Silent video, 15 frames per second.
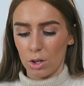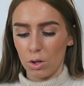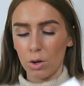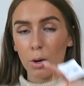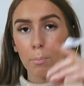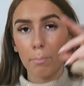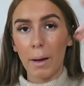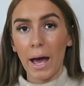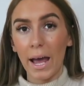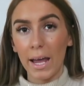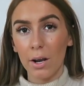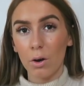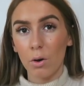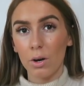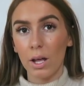You can
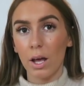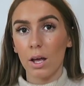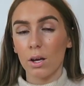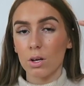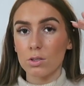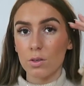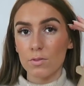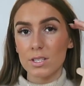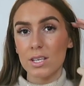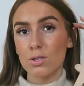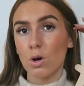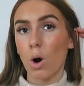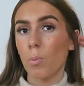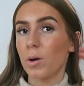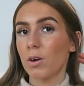paint on it because obviously
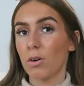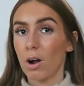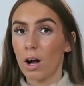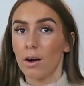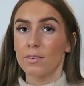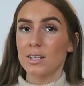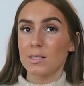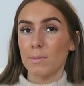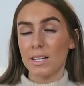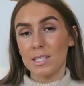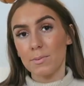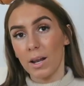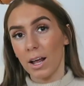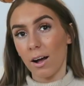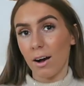it's hobby craft, it's
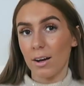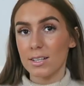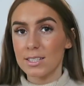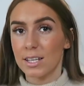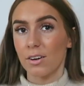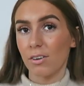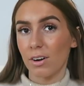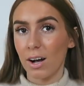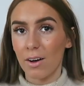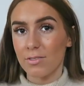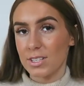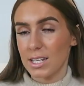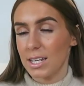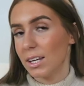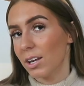meant to be like artsy
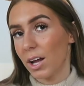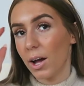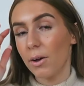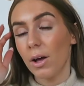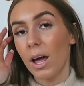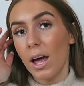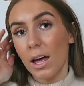crafty, you know,